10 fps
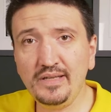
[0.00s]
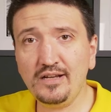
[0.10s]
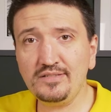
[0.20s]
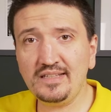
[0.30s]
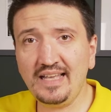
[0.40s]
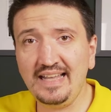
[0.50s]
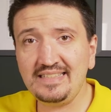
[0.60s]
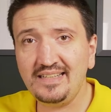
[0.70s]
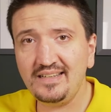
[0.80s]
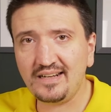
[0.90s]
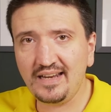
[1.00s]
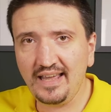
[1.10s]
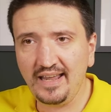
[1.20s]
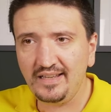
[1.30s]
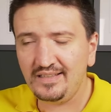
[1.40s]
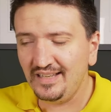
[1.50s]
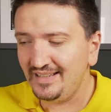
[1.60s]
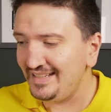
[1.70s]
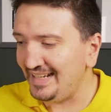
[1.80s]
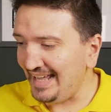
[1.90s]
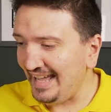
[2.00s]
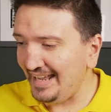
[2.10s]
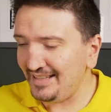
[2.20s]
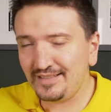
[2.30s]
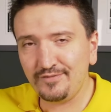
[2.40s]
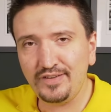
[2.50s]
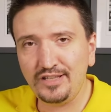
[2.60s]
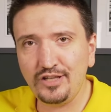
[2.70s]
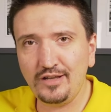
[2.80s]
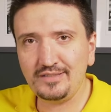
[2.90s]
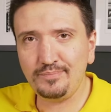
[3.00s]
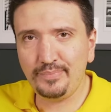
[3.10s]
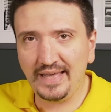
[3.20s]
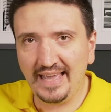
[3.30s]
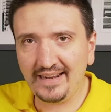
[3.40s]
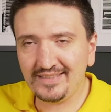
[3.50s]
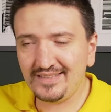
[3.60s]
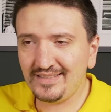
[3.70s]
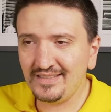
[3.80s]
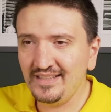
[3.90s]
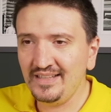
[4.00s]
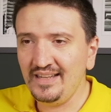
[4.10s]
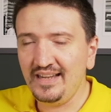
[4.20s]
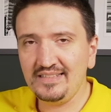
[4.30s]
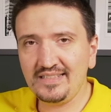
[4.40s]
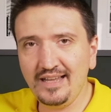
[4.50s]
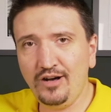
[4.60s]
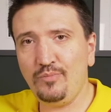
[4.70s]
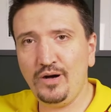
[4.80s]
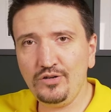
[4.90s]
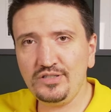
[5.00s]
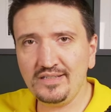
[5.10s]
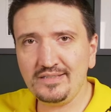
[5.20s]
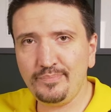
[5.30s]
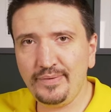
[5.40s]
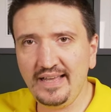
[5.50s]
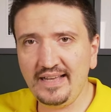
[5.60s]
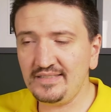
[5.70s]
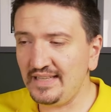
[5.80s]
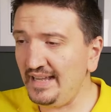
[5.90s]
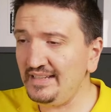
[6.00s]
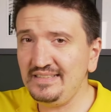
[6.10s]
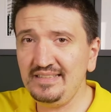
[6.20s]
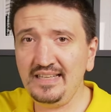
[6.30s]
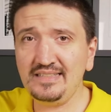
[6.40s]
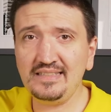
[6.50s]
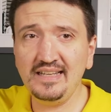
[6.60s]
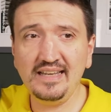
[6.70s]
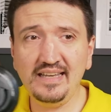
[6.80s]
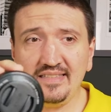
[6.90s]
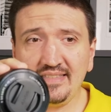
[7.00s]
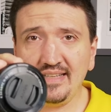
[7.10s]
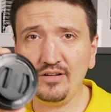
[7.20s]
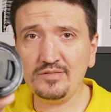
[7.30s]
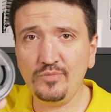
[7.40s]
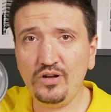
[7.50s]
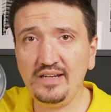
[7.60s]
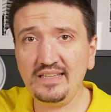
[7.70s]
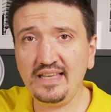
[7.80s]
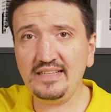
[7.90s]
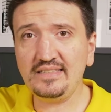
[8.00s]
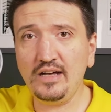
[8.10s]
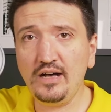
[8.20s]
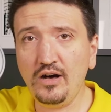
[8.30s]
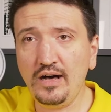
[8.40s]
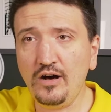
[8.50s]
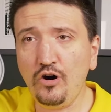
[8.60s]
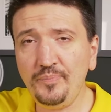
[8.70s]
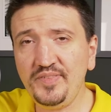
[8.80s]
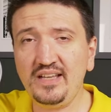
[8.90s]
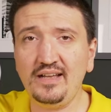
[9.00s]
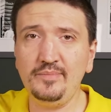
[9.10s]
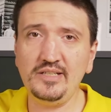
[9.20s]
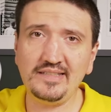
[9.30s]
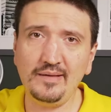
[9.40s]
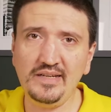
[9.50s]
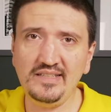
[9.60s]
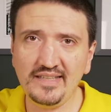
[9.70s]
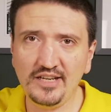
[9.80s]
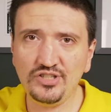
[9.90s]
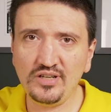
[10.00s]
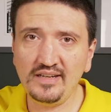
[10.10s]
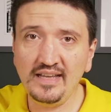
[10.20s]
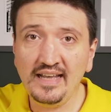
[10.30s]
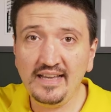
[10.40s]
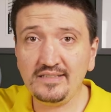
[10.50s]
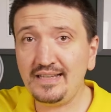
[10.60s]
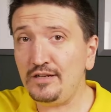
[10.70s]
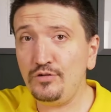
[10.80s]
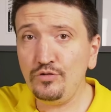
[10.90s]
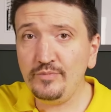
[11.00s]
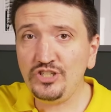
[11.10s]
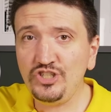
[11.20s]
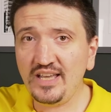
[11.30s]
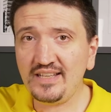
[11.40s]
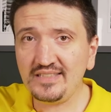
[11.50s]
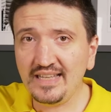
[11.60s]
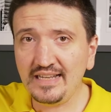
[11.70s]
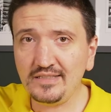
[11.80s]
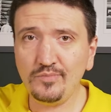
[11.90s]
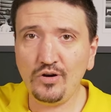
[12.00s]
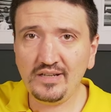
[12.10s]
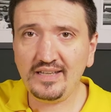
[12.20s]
because it has great, great video specs, slow motion specs, and this, it's so small, it has optical image stabilization. It's like Lumix GX9 small